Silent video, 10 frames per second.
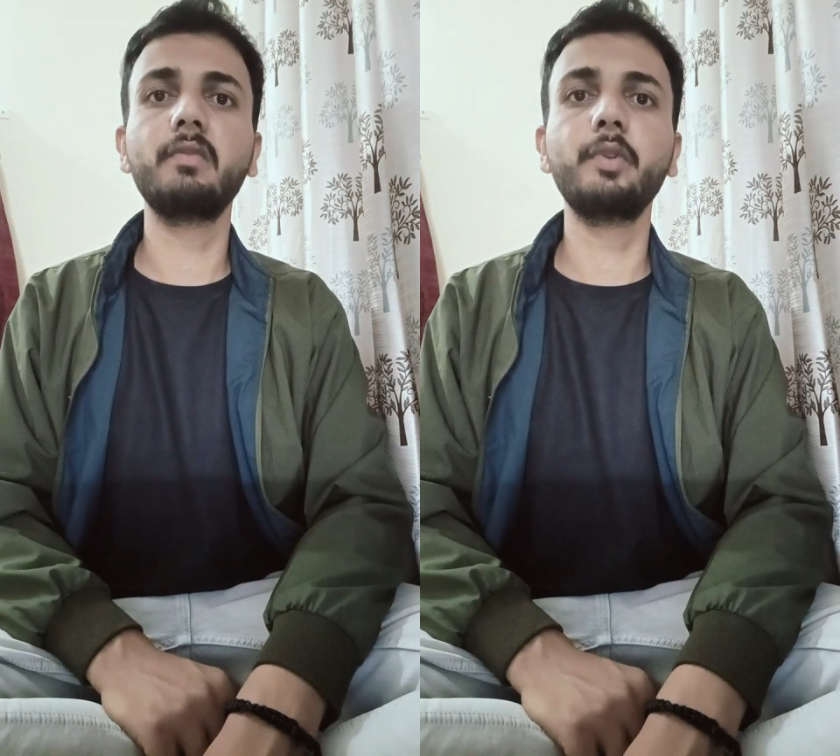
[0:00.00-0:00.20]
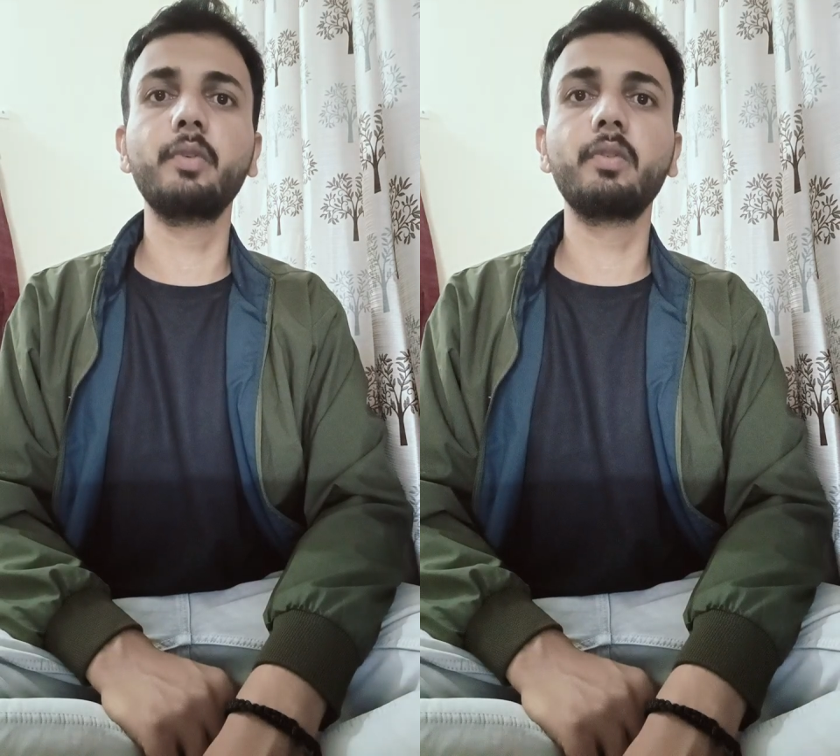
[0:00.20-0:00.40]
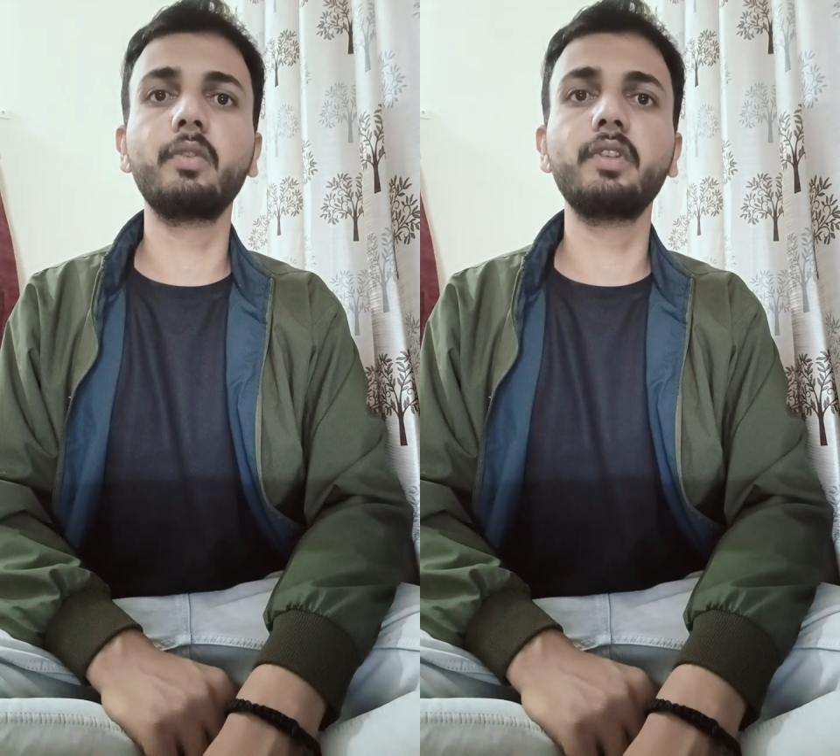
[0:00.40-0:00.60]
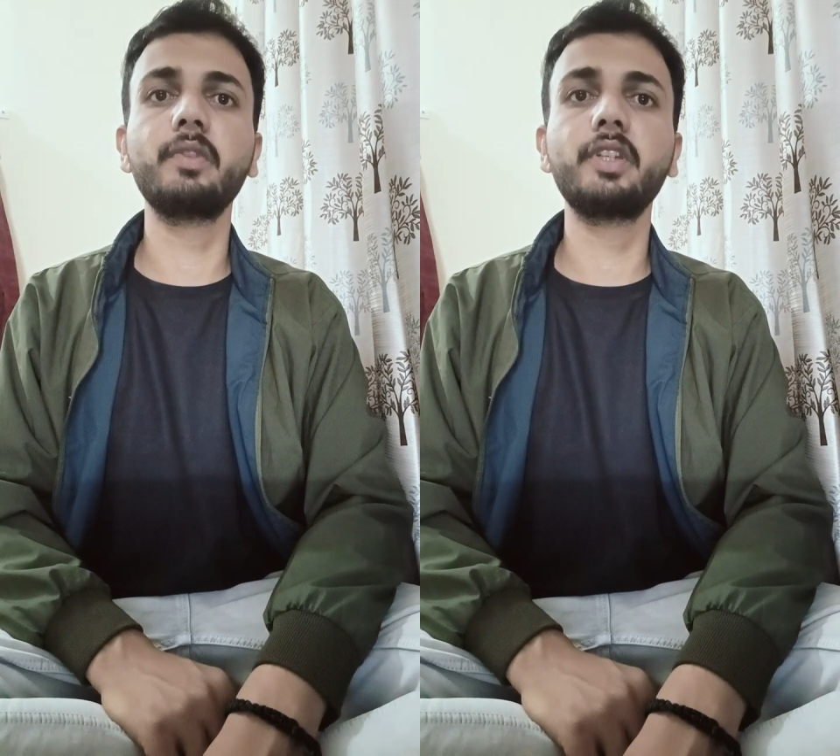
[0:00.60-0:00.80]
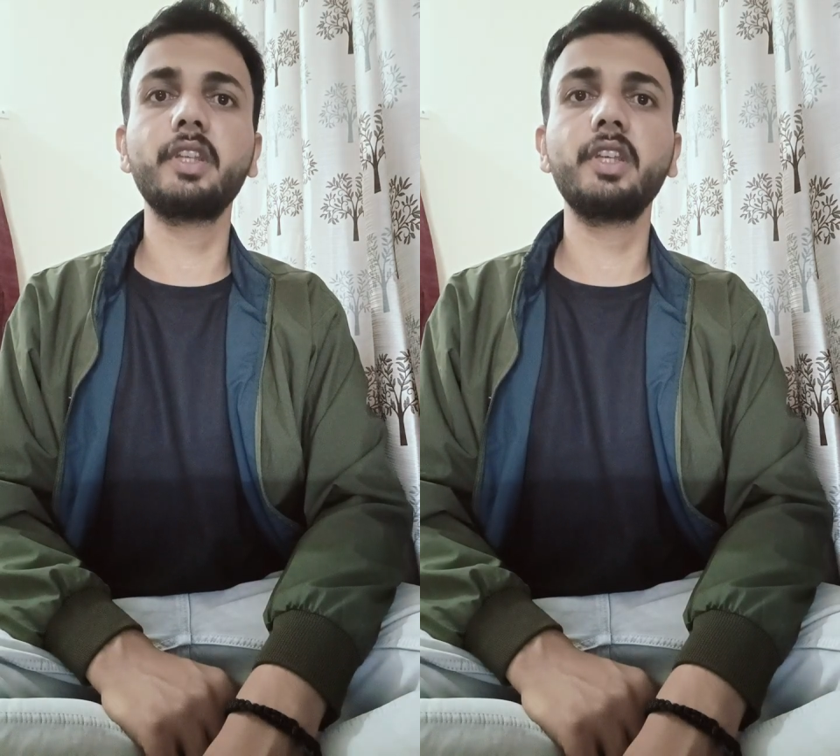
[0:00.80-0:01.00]
Bureau
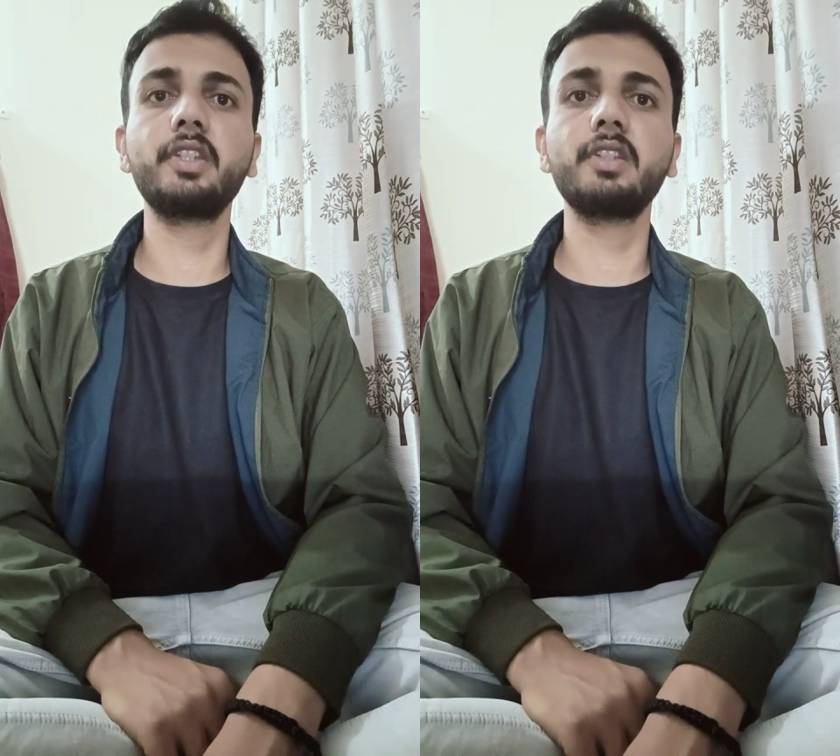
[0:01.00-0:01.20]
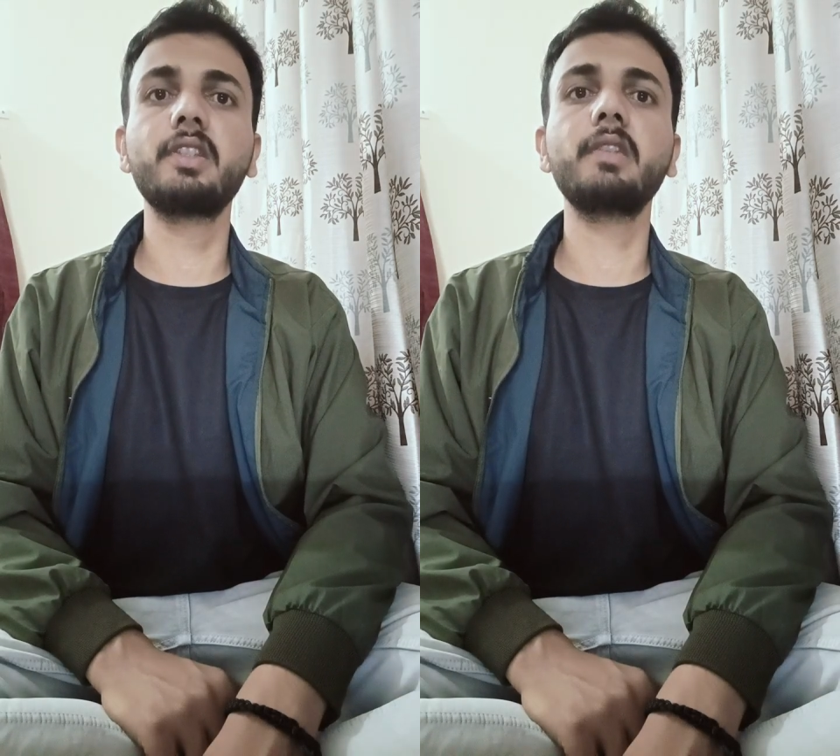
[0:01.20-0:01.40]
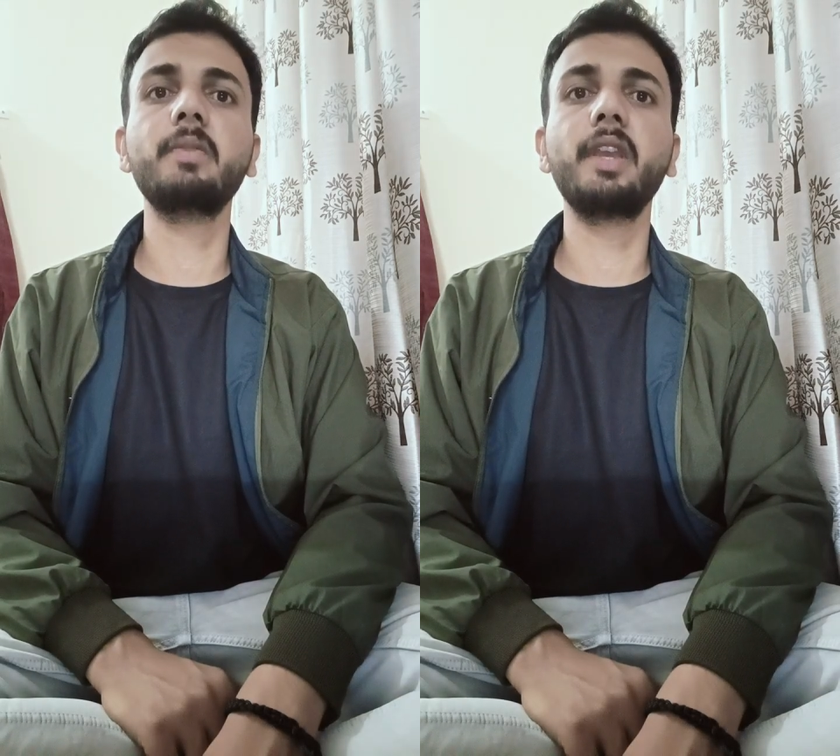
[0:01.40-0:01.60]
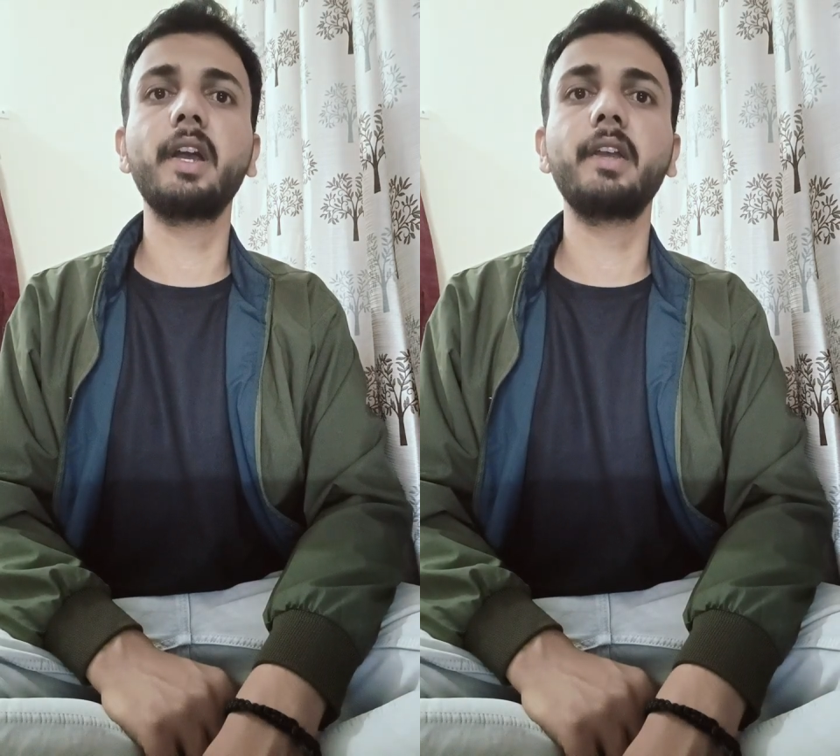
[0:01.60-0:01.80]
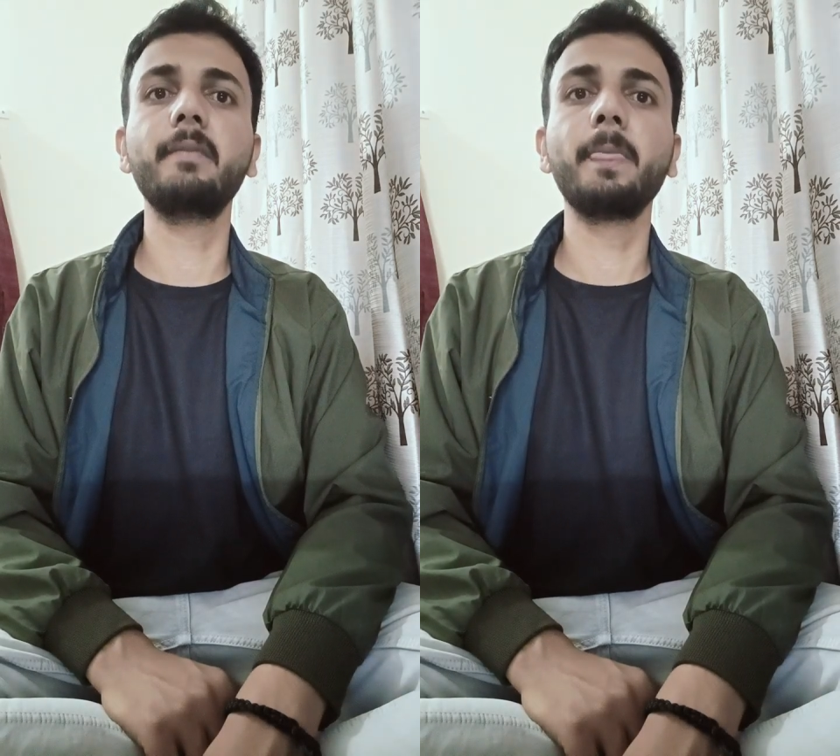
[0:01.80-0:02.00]
Investigation
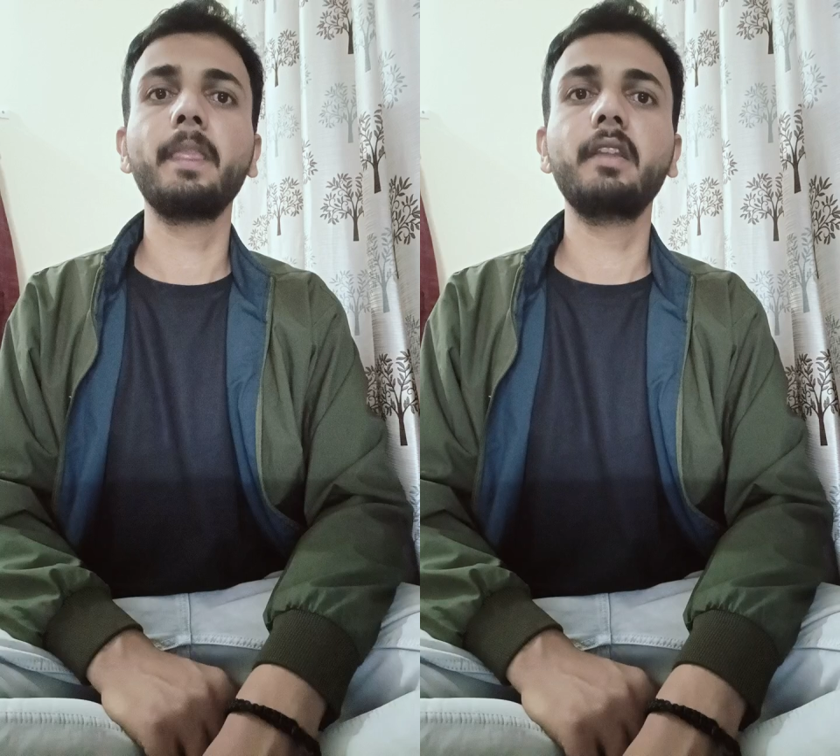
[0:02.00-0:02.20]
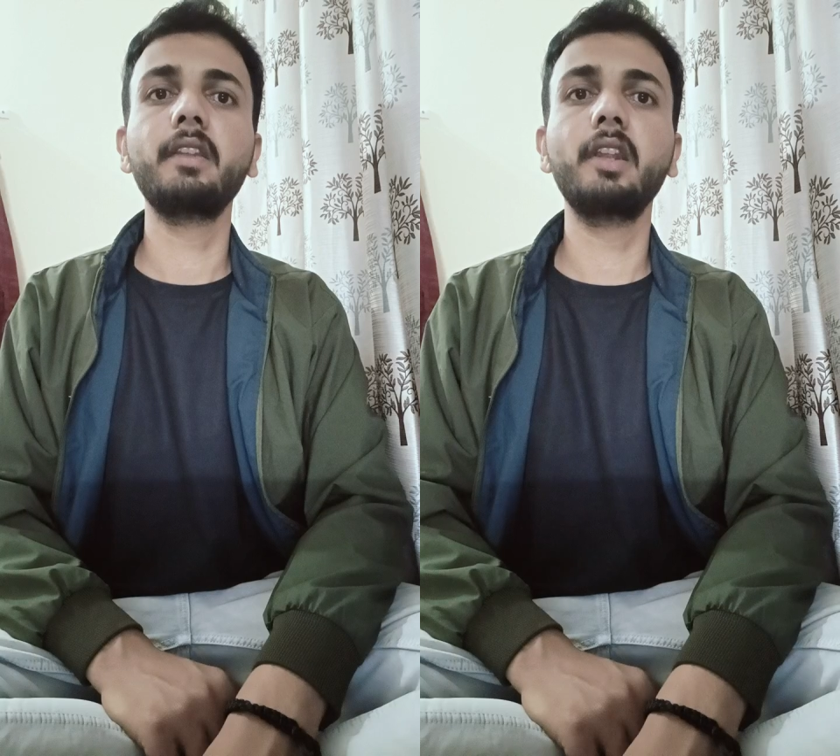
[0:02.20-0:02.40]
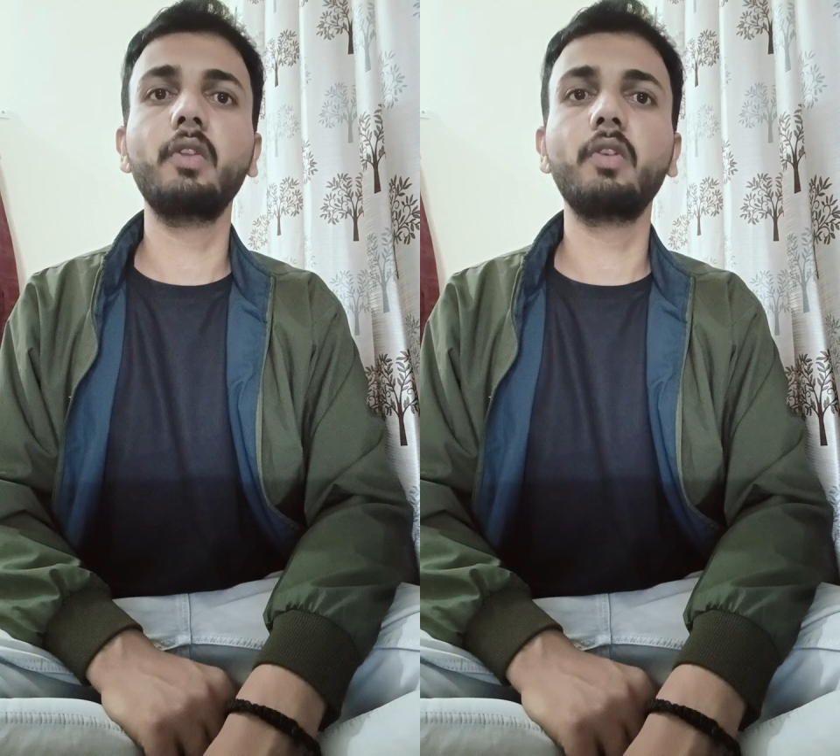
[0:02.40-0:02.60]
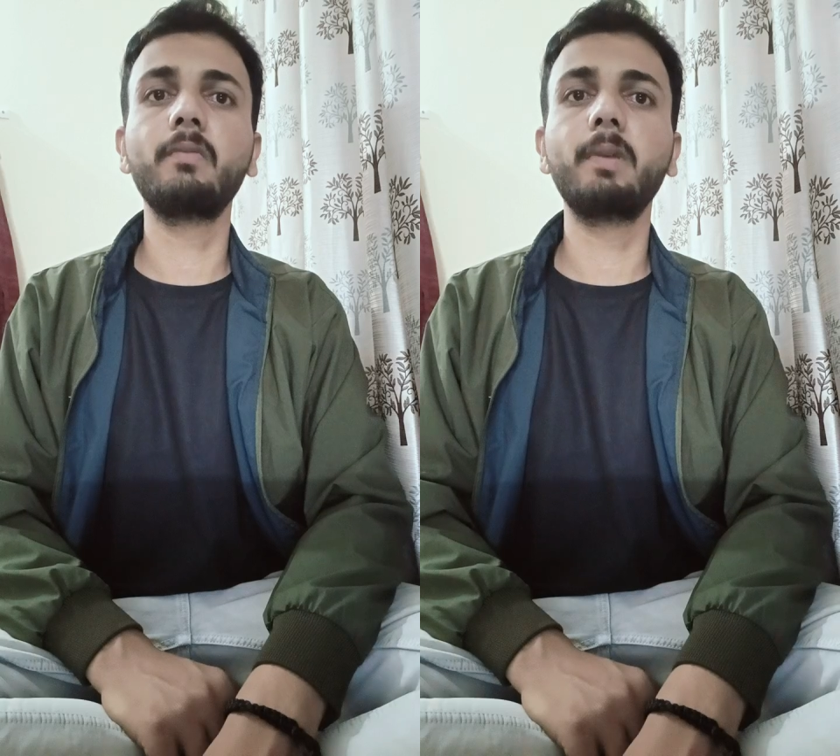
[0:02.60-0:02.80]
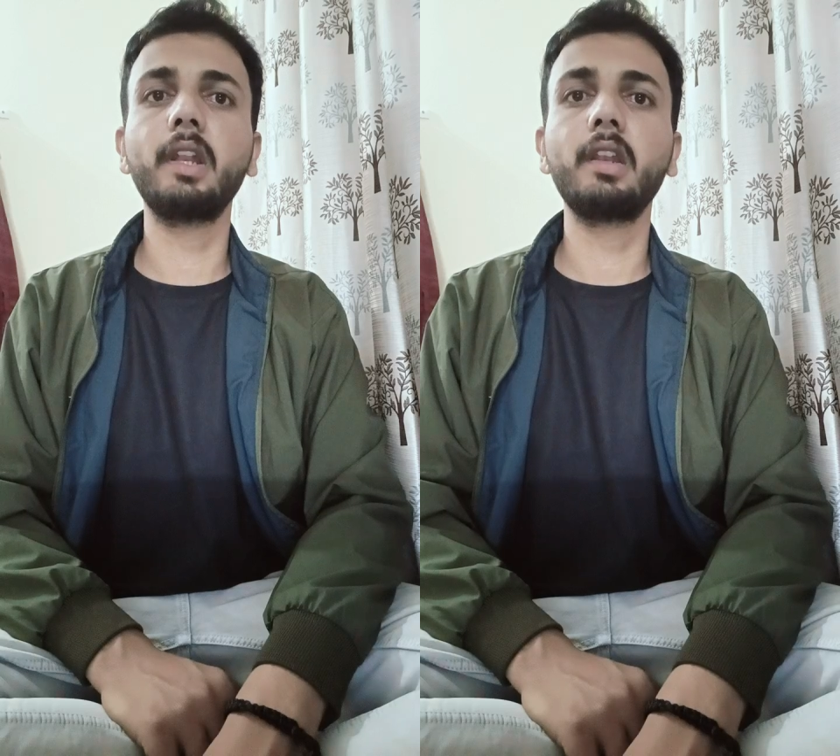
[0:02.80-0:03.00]
then
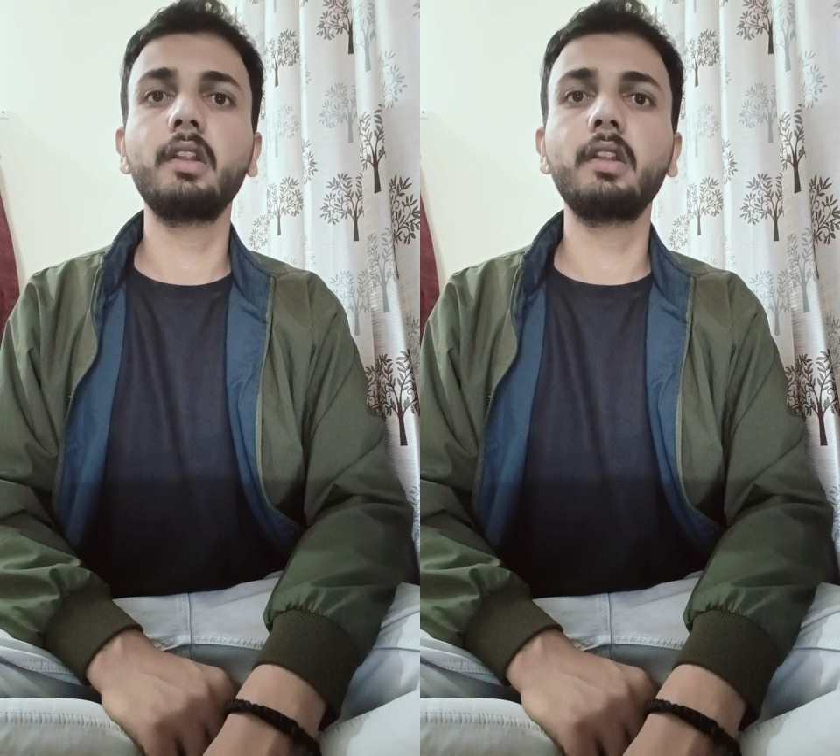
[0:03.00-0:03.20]
Lokpal,